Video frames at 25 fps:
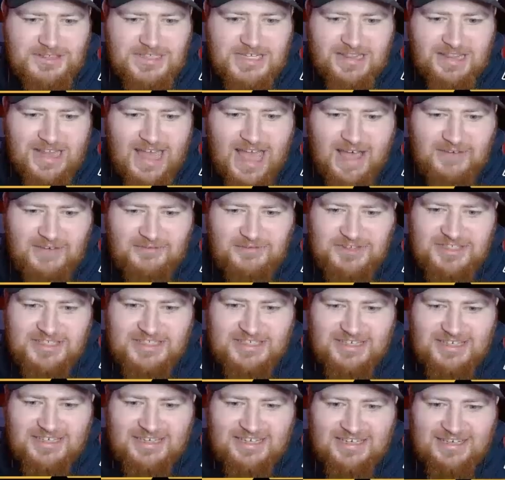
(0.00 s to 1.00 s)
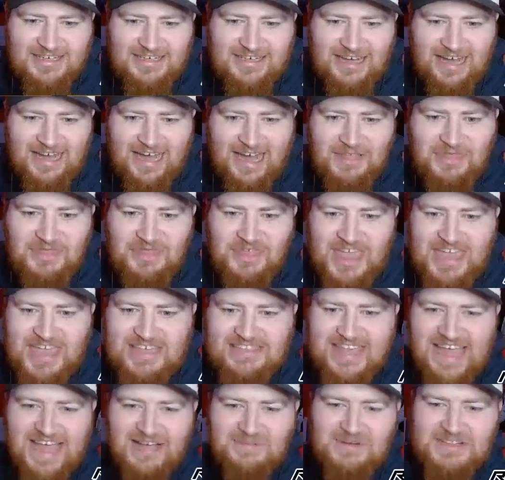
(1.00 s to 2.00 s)
To left. I
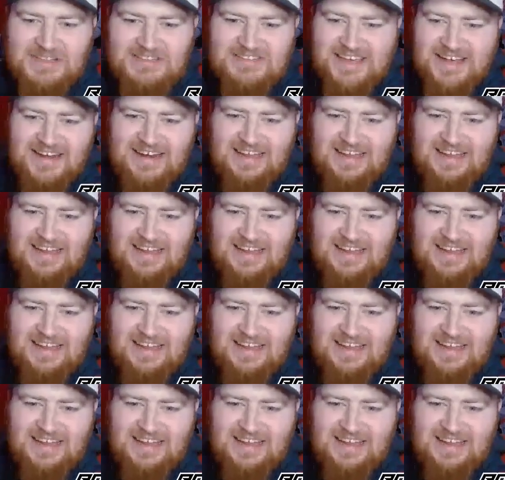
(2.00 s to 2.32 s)
think that one's gonna